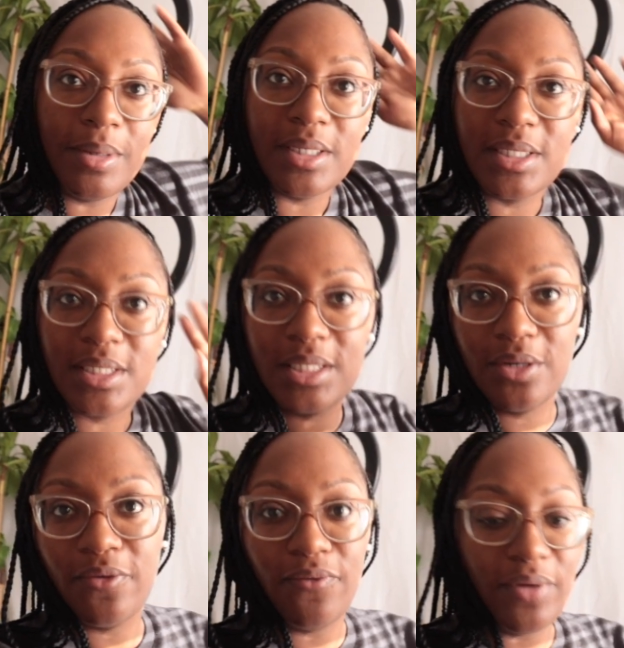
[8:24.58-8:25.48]

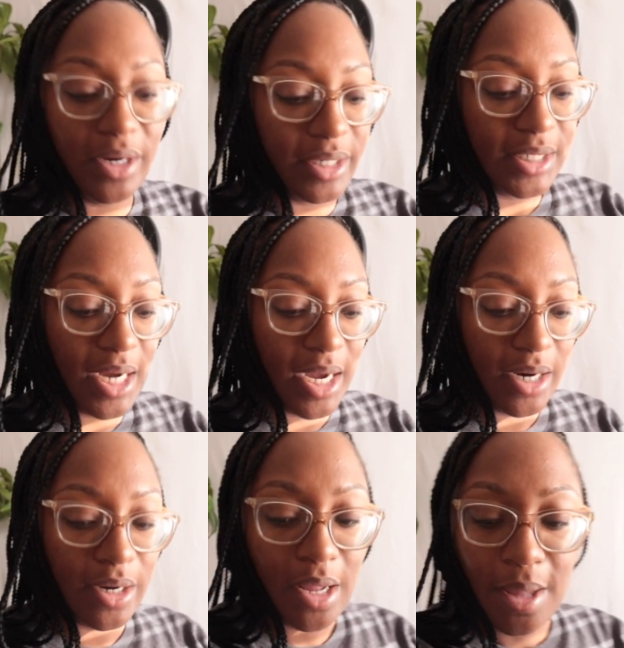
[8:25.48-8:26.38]
Still very
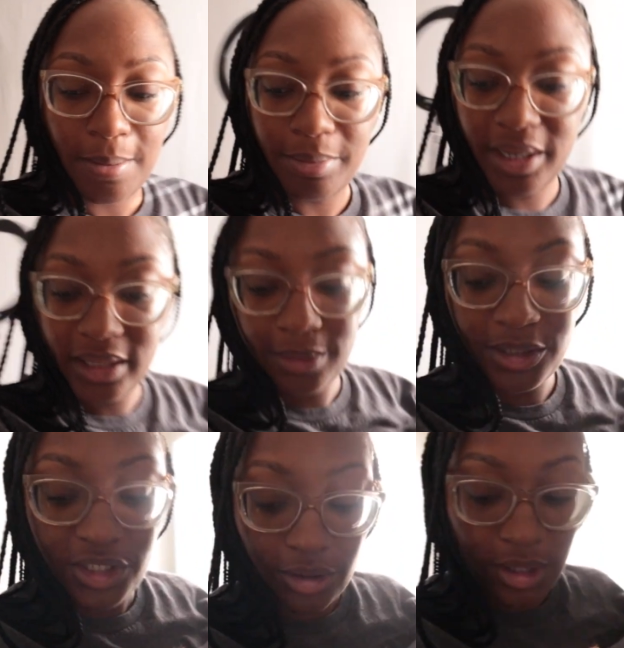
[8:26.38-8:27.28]
tired, but let me
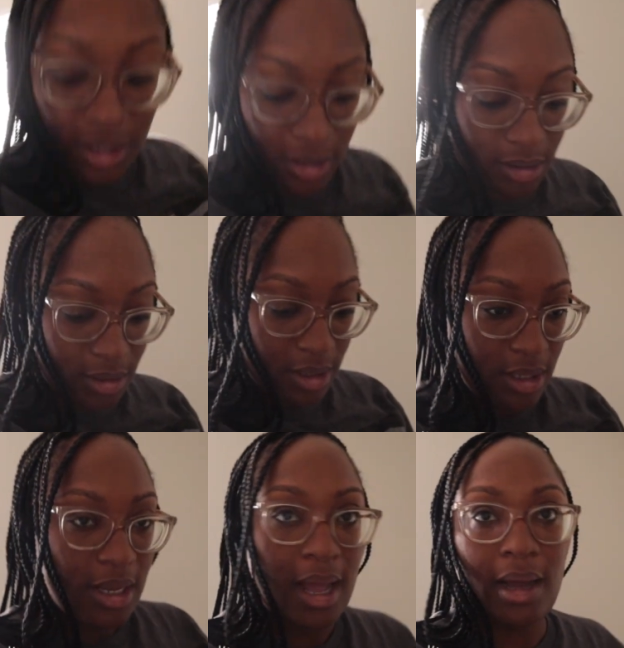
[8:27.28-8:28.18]
show y'all
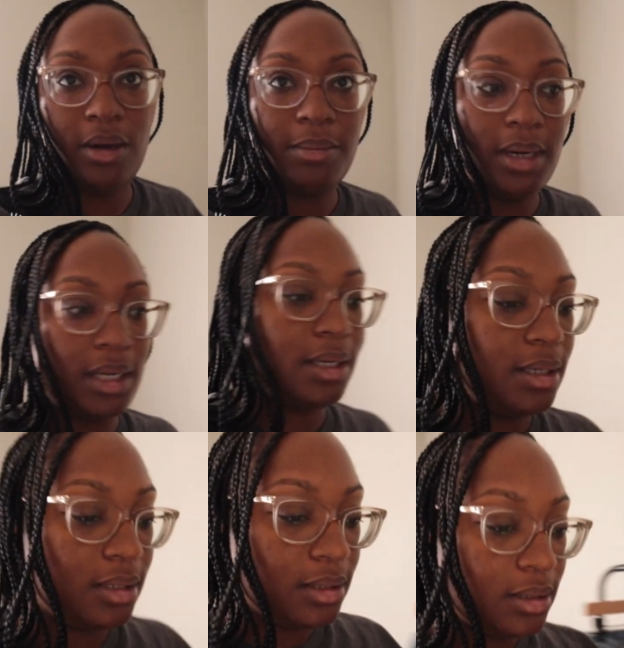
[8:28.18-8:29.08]
how my
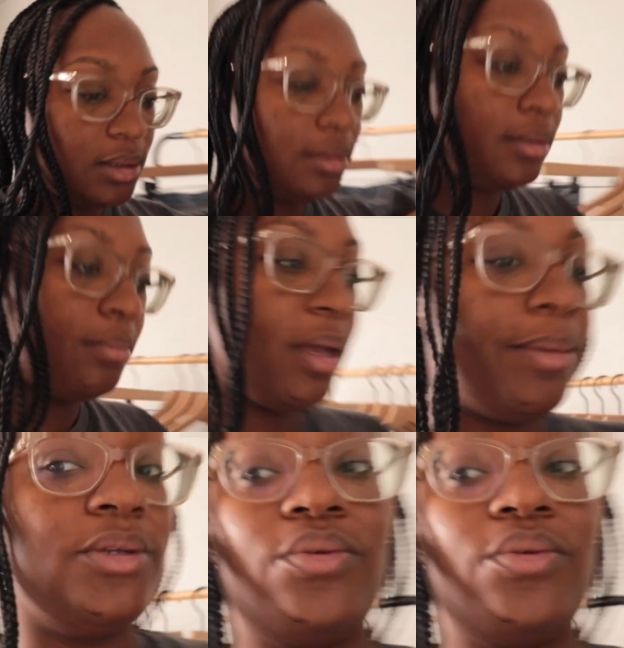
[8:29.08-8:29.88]
baby's